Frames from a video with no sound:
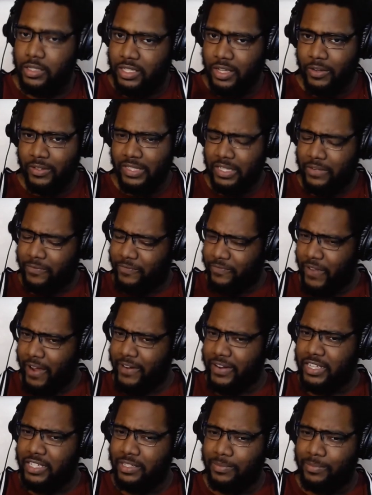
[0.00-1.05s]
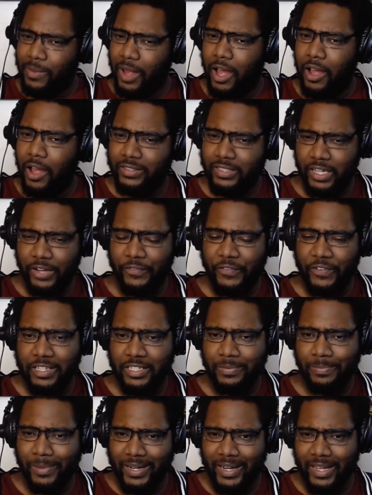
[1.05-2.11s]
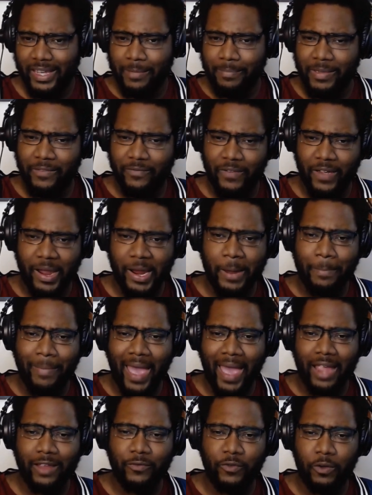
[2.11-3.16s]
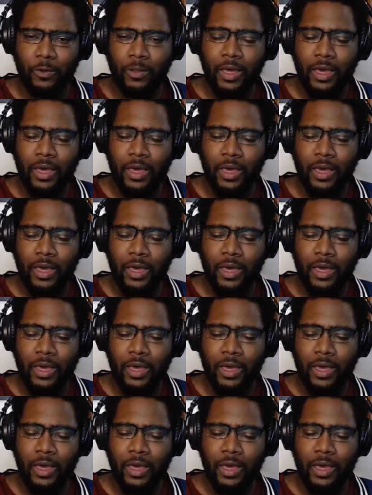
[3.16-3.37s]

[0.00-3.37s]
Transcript: So it's a very small difference, but it can be very impactful